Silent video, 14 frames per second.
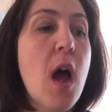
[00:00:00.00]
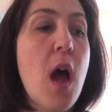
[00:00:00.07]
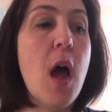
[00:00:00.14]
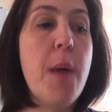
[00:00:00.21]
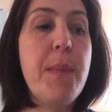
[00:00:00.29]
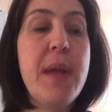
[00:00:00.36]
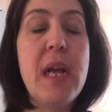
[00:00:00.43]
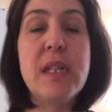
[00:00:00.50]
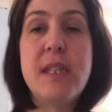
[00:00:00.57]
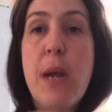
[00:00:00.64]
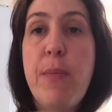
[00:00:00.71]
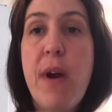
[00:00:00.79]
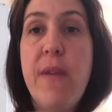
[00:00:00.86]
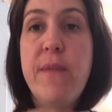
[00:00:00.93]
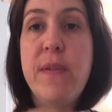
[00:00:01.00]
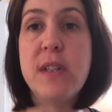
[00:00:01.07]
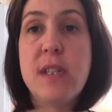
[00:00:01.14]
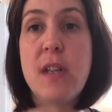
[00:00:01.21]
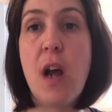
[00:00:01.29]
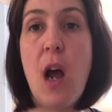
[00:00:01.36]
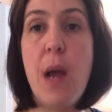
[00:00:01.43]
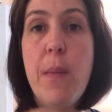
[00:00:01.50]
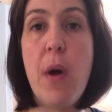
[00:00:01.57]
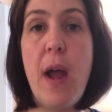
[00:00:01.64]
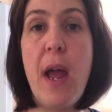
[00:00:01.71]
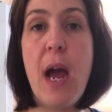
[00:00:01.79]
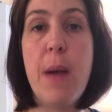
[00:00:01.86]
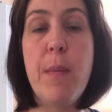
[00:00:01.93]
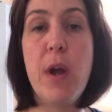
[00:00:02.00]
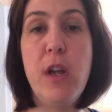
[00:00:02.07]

Yesterday breakfast time I had